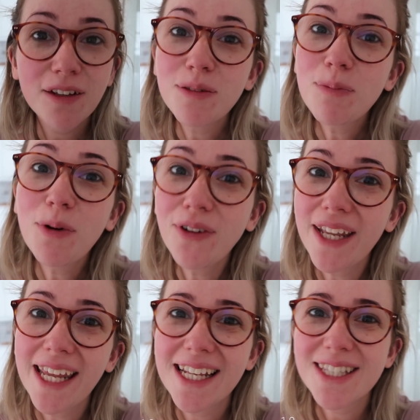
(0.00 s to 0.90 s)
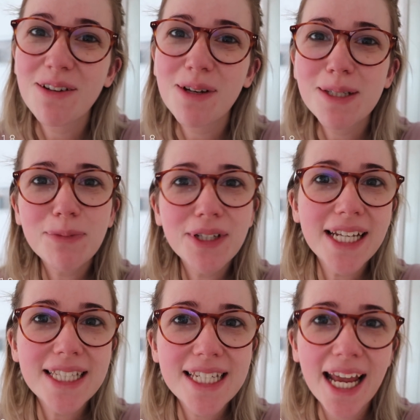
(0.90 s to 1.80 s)
Good morning. So it's
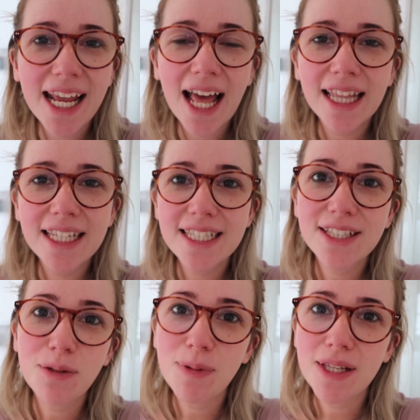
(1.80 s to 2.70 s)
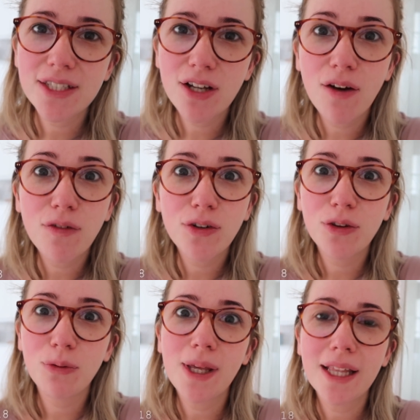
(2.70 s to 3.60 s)
Monday today and this is going to be the start of
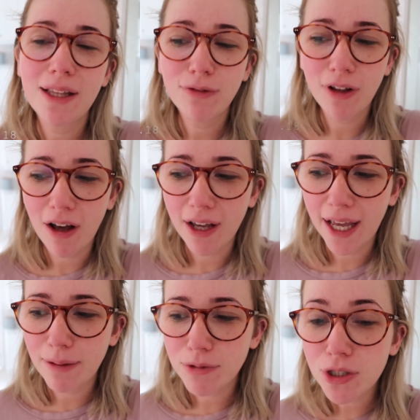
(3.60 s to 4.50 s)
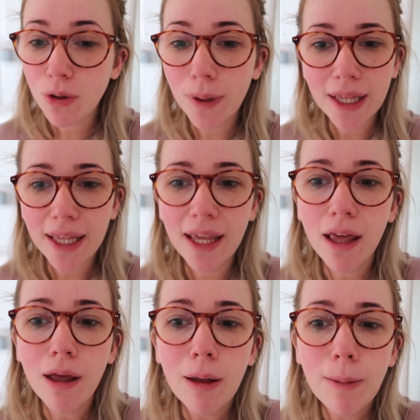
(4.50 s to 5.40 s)
another weekly vlog, and I'm just
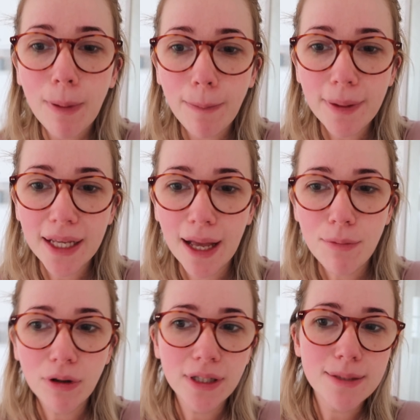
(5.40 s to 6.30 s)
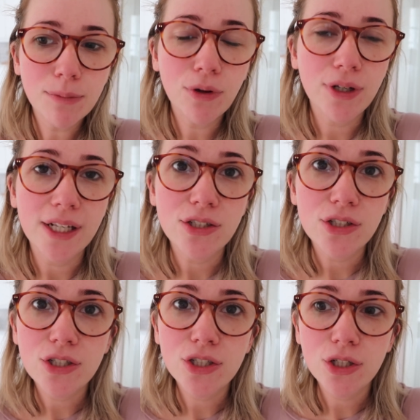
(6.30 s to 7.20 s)
quickly popping the camera on this morning
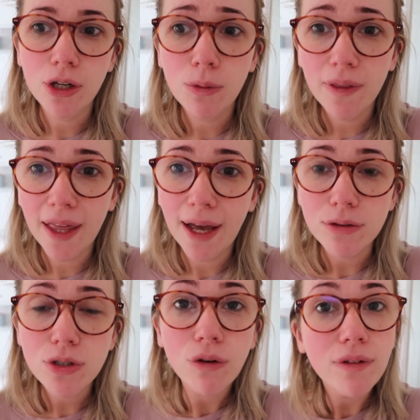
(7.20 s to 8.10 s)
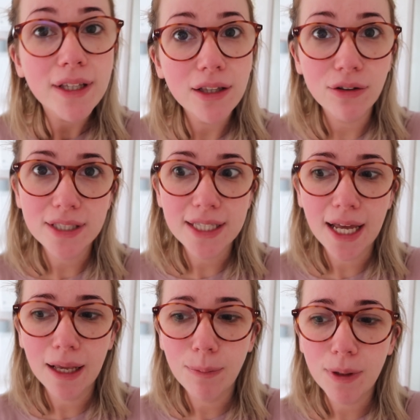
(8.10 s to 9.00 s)
just to show you what the house currently looks
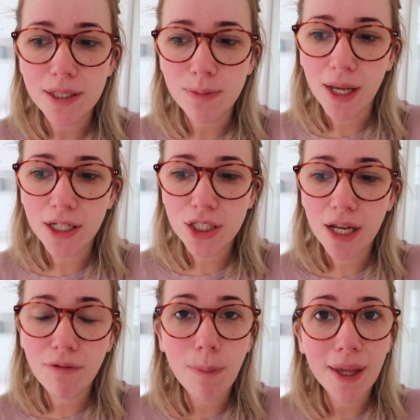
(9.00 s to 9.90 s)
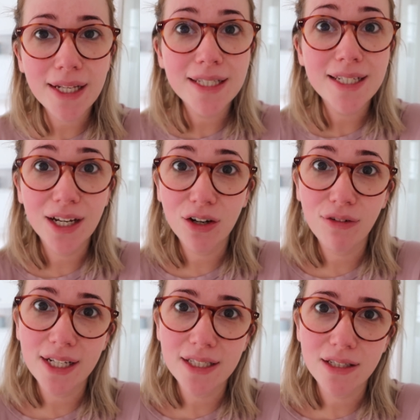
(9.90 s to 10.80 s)
like, because we actually have a painter
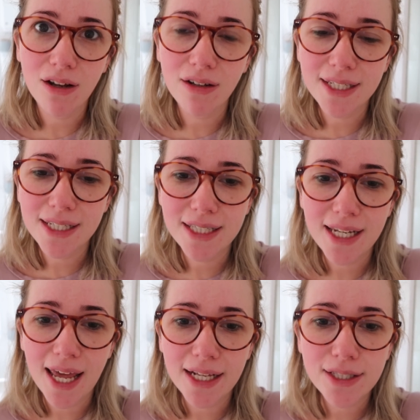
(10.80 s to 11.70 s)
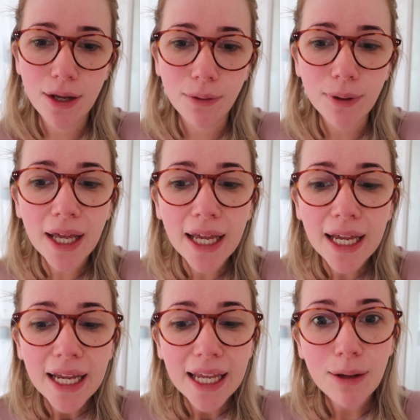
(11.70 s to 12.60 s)
decorator starting today. So
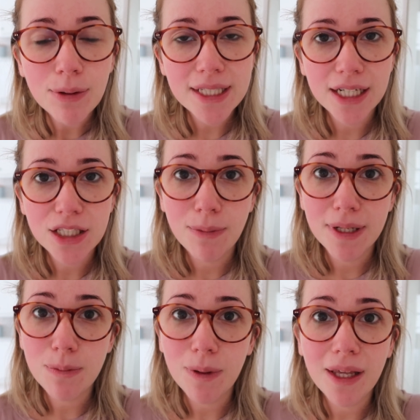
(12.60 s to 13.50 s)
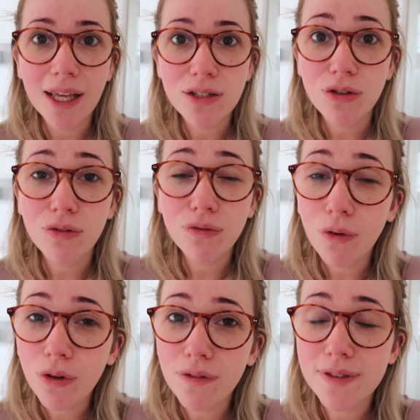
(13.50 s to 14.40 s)
he wasn't actually meant to be here till the
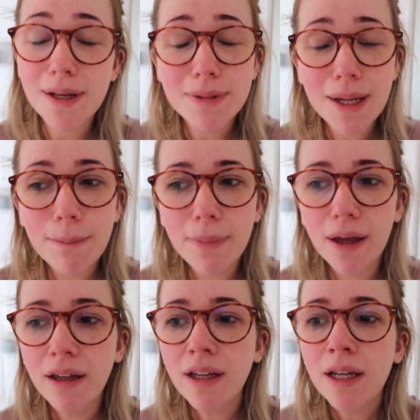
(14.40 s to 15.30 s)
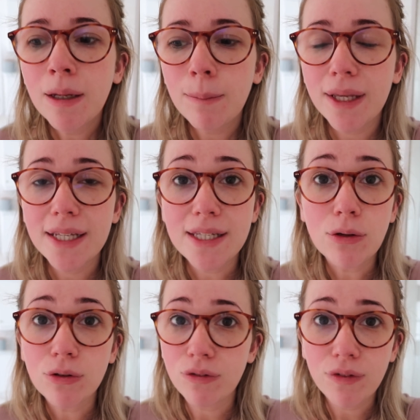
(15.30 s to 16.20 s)
4th of September because
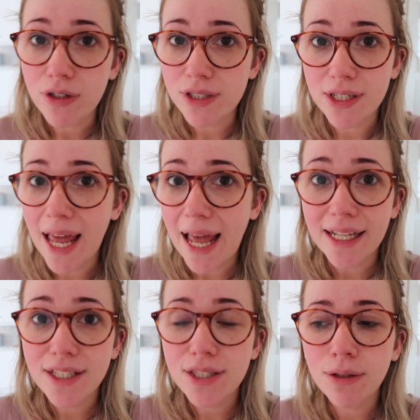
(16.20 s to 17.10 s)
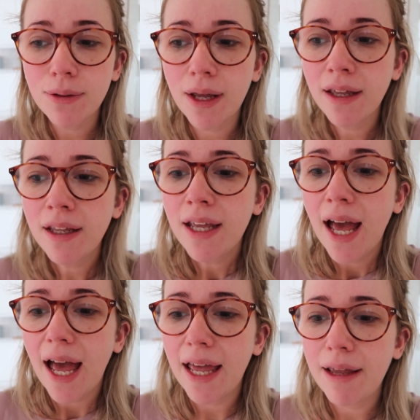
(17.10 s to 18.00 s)
he couldn't fit us in any sooner,
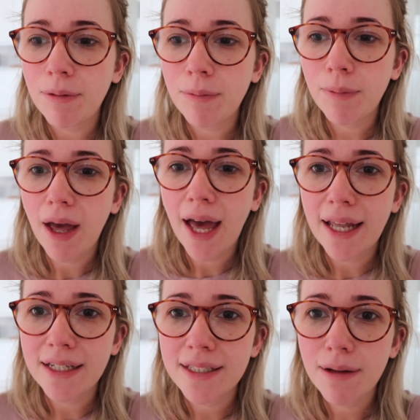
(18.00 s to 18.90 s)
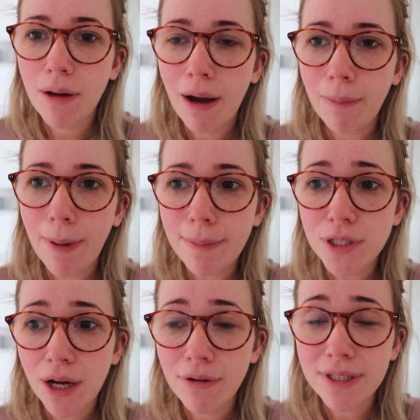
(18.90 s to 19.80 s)
and our
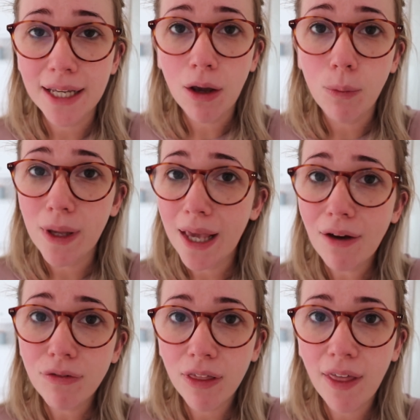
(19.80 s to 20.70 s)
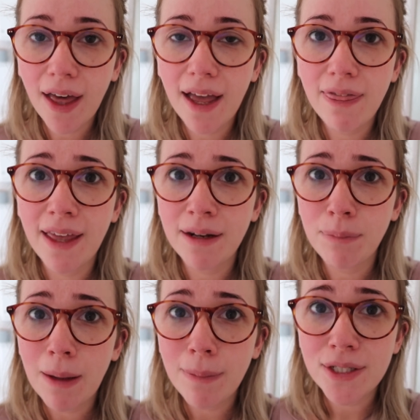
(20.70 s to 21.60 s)
baby shower is like a week after that, and
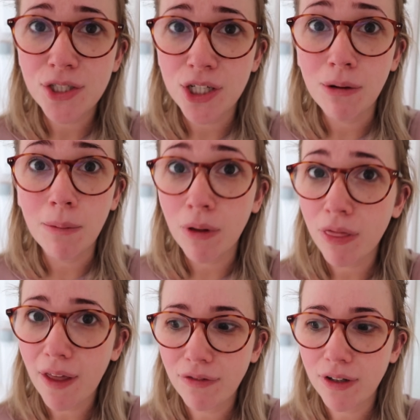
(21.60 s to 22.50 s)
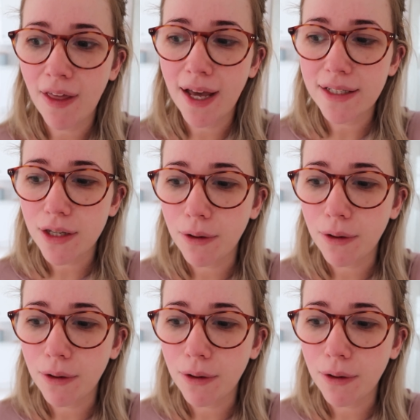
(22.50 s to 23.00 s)
then baby's due a month after that.